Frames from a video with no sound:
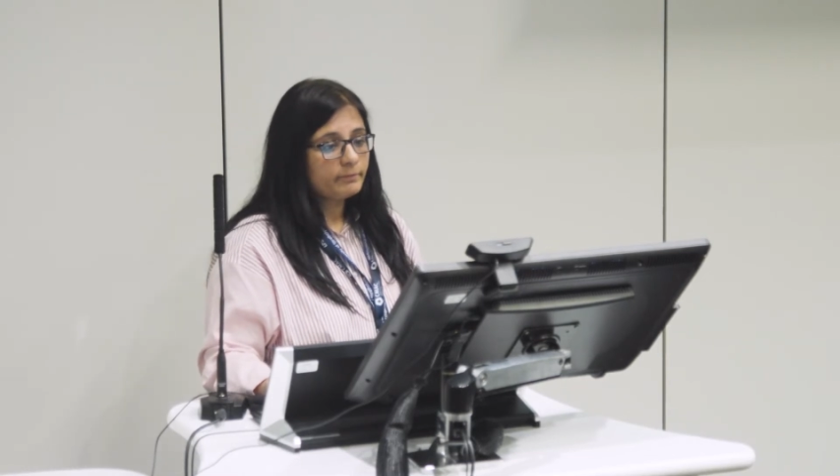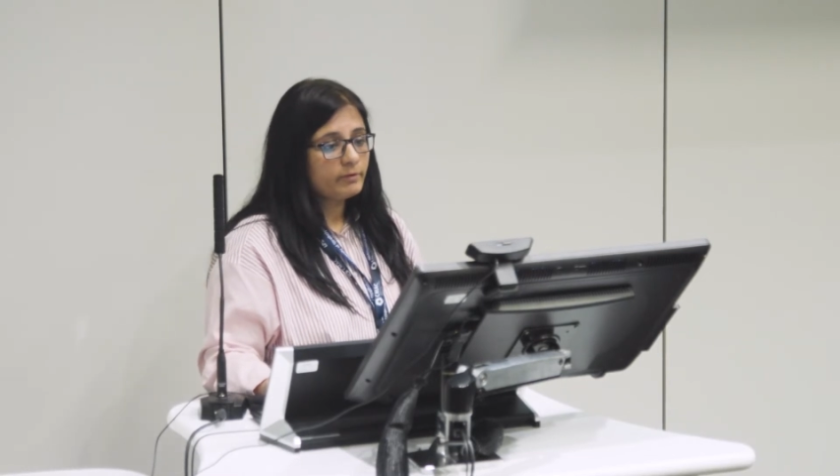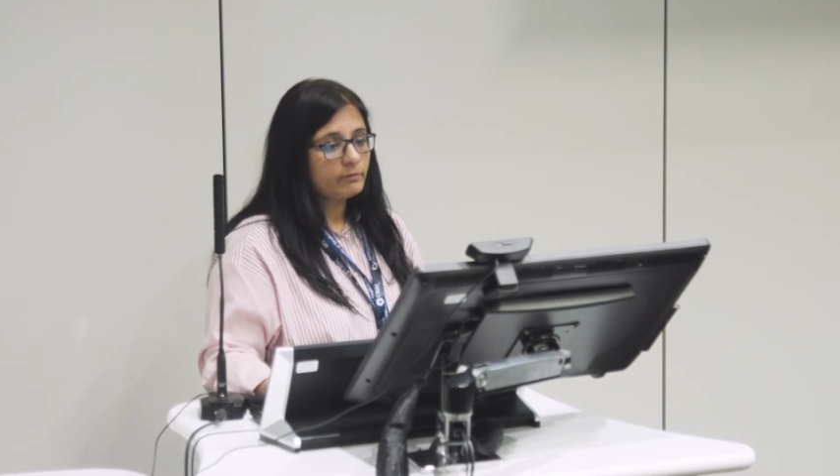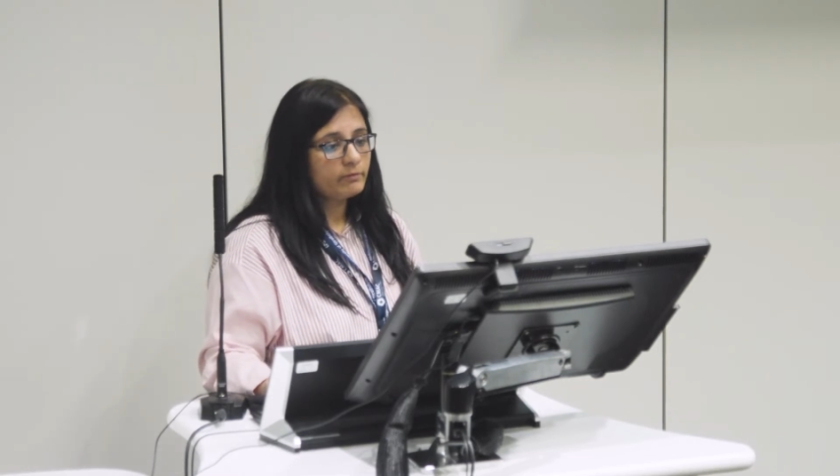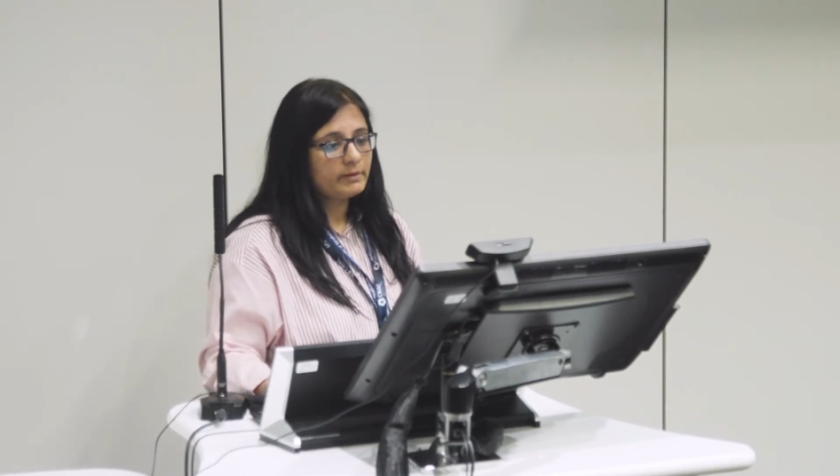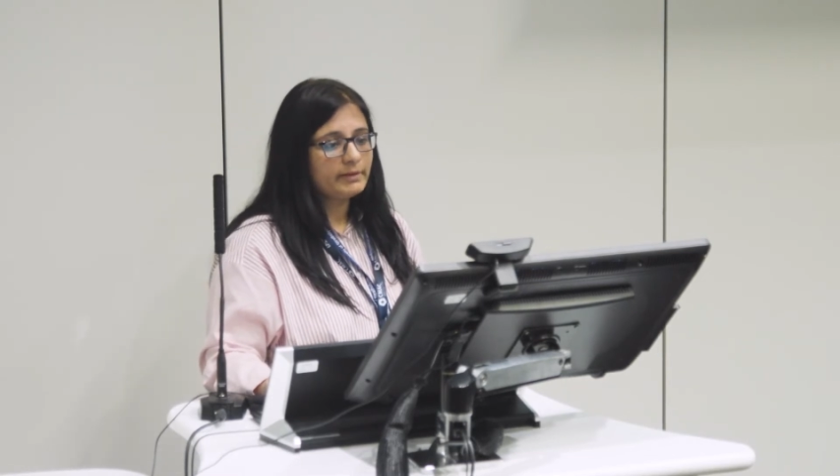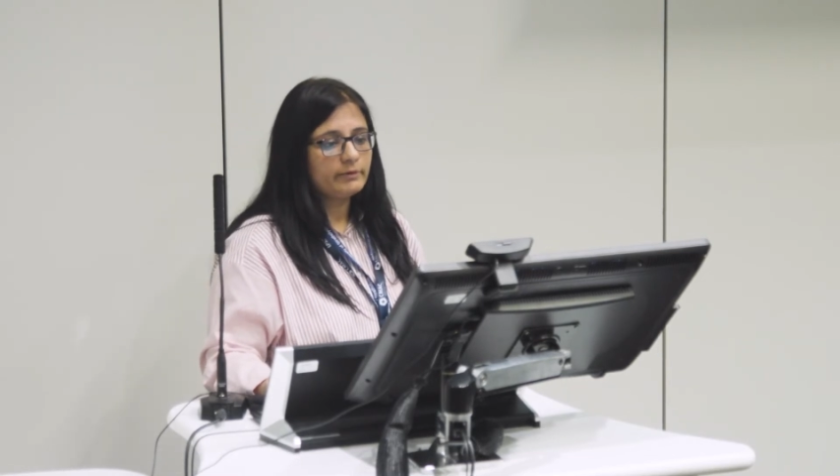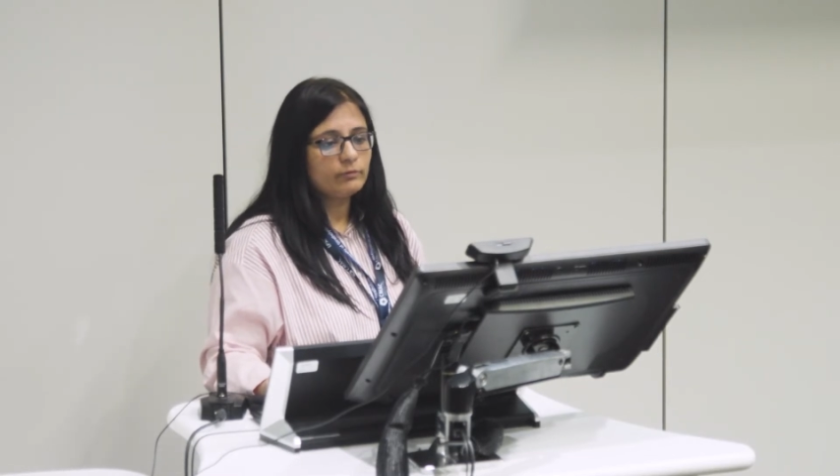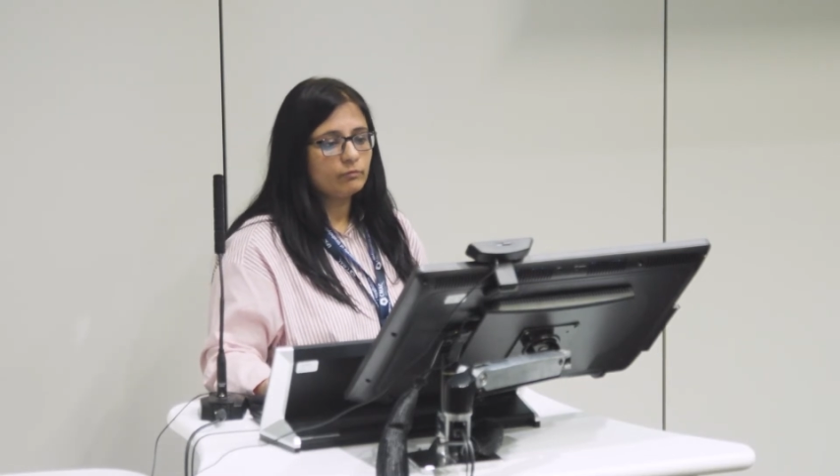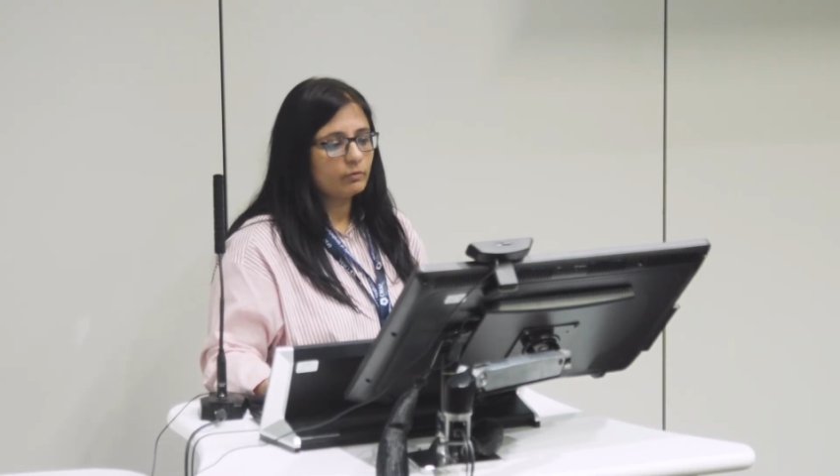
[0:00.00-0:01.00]
This is
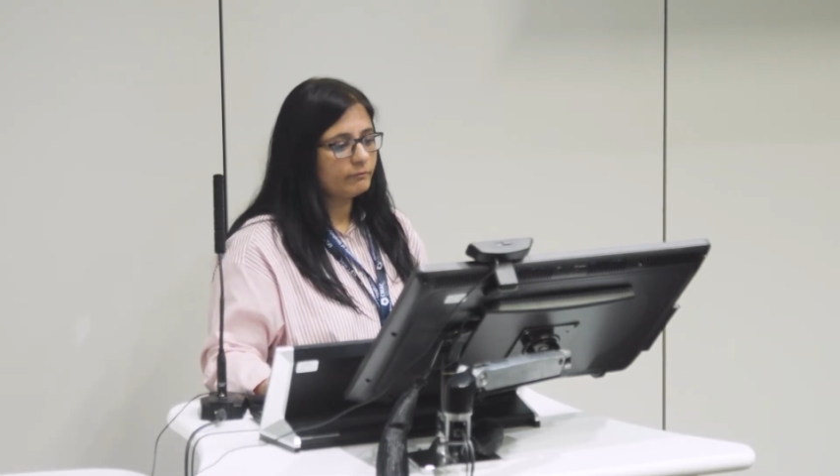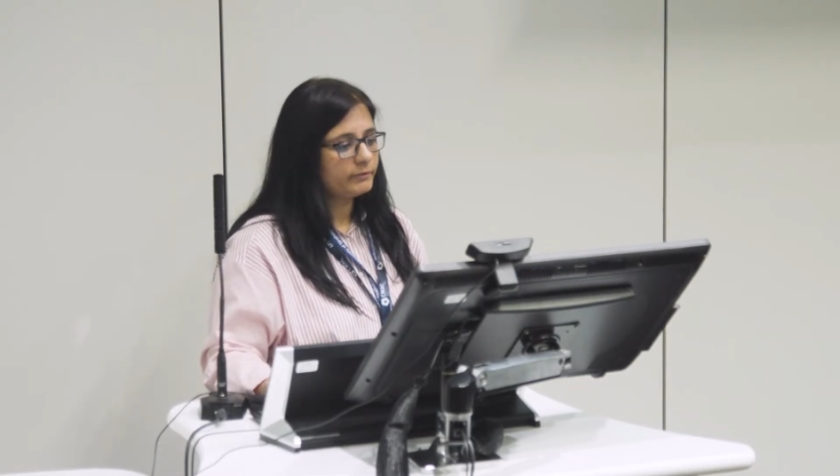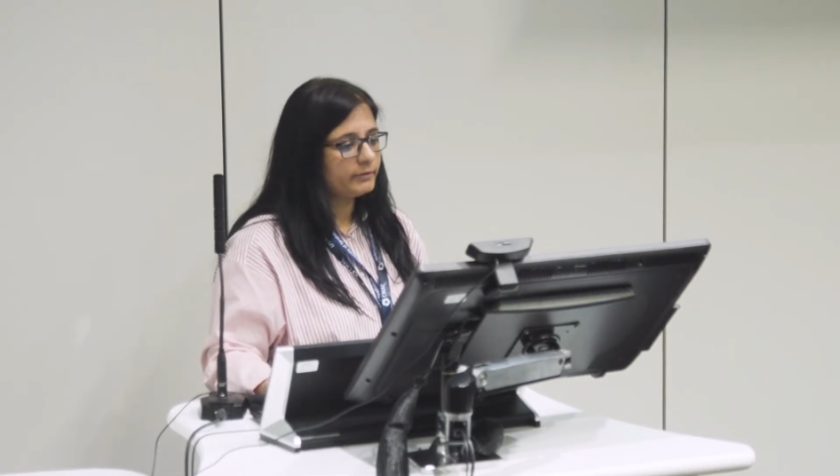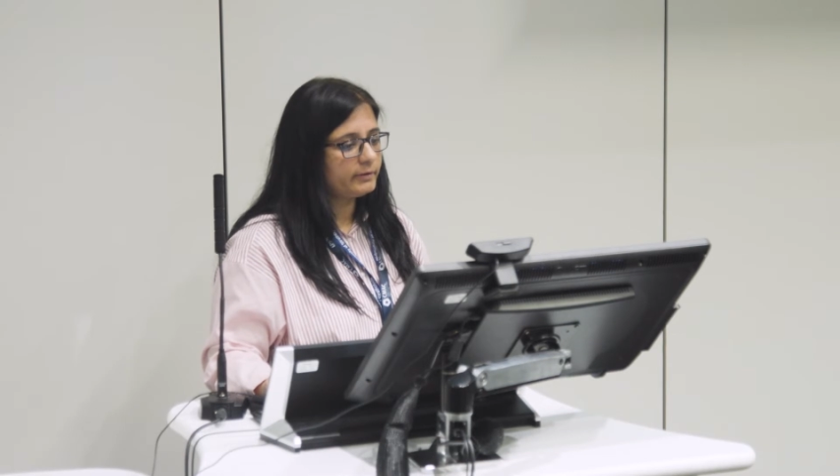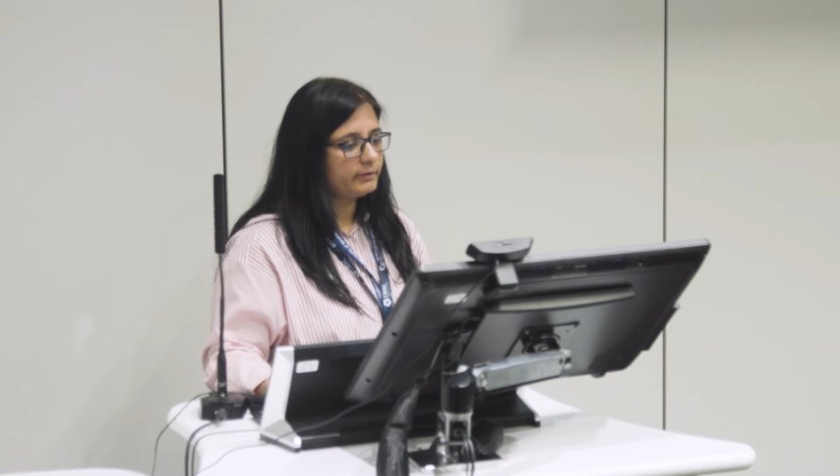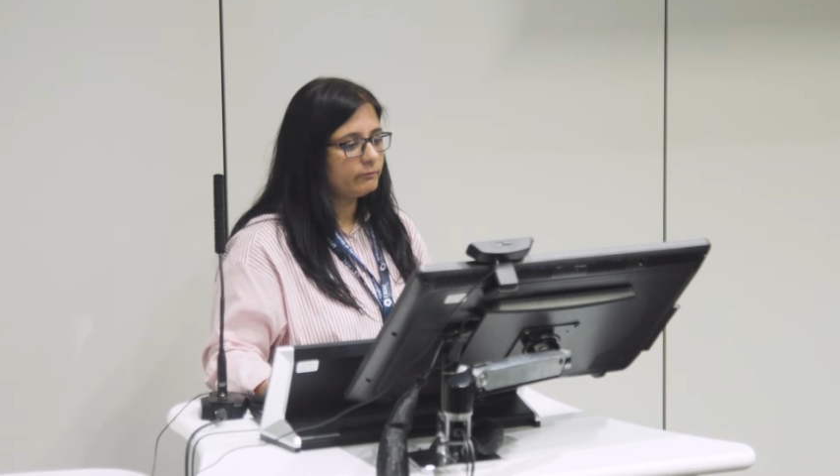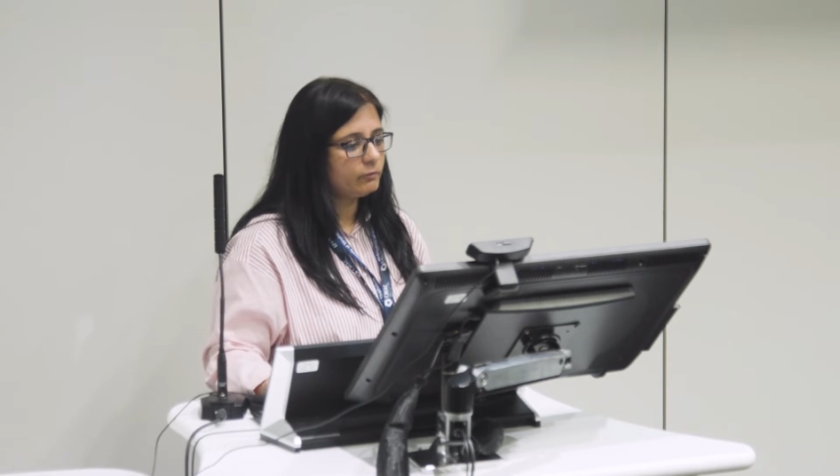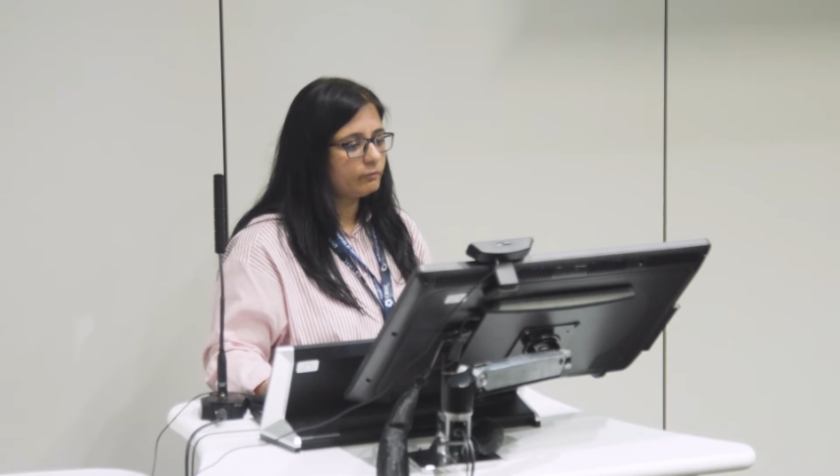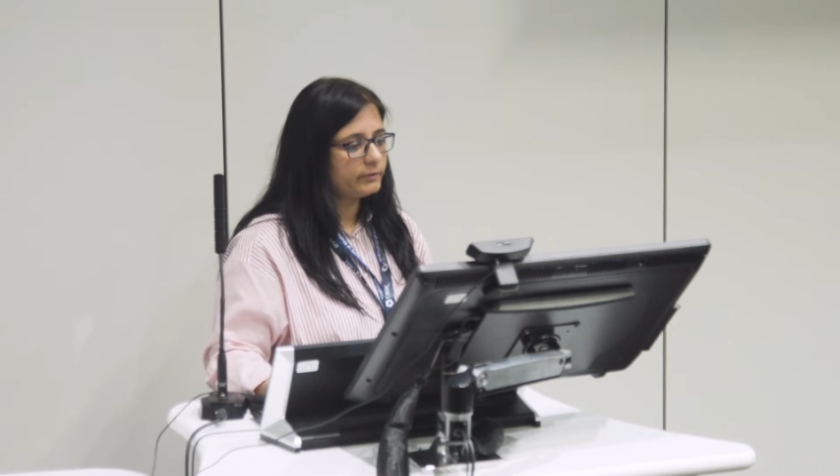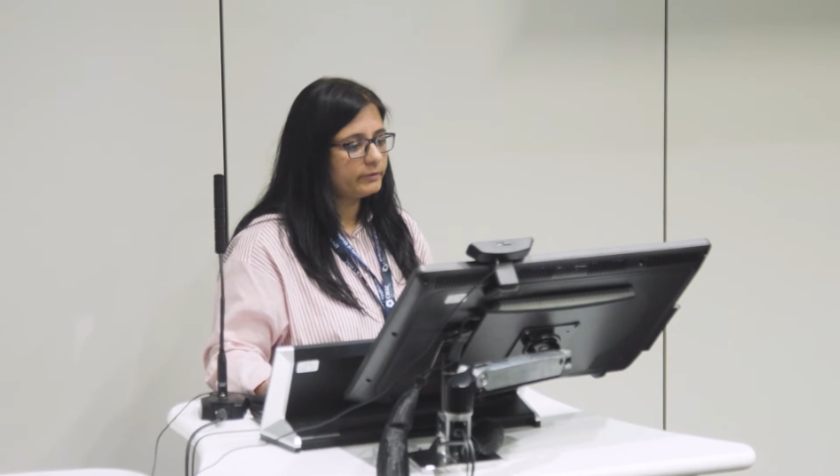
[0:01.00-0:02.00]
related to wall friction and
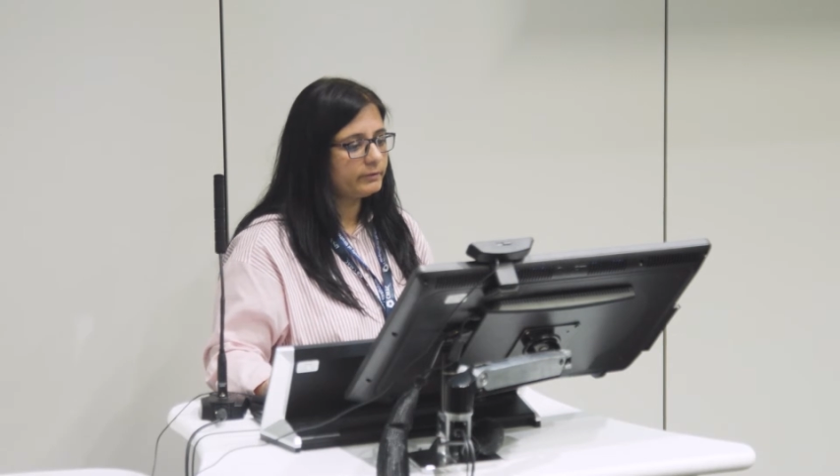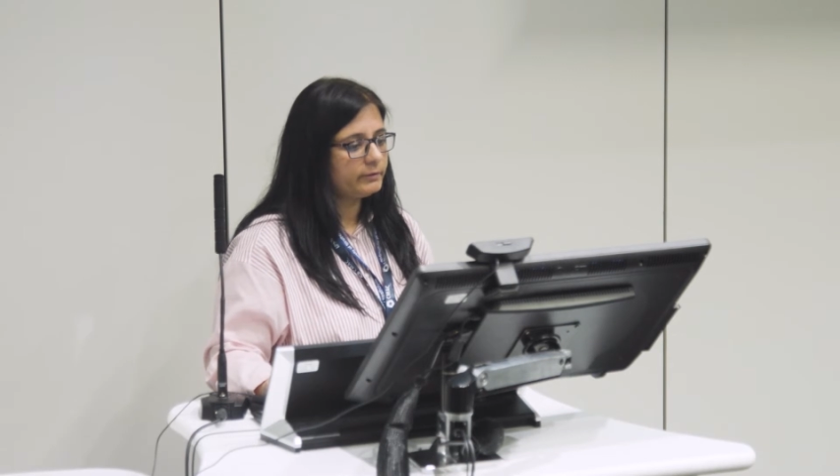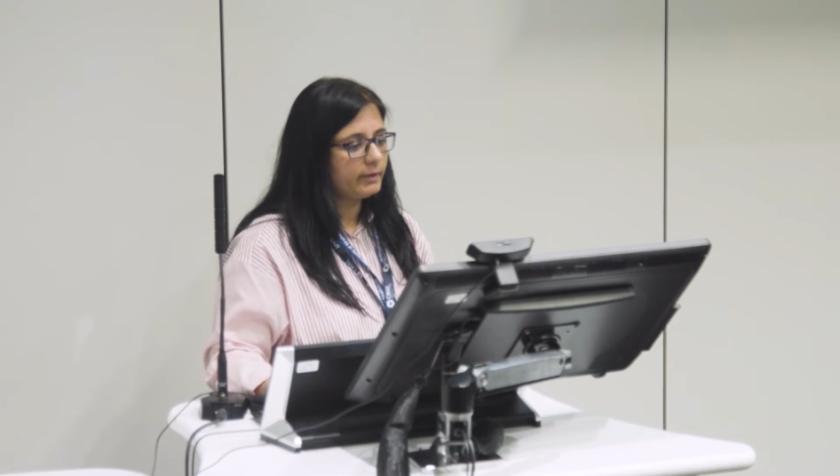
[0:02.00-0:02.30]
flow friction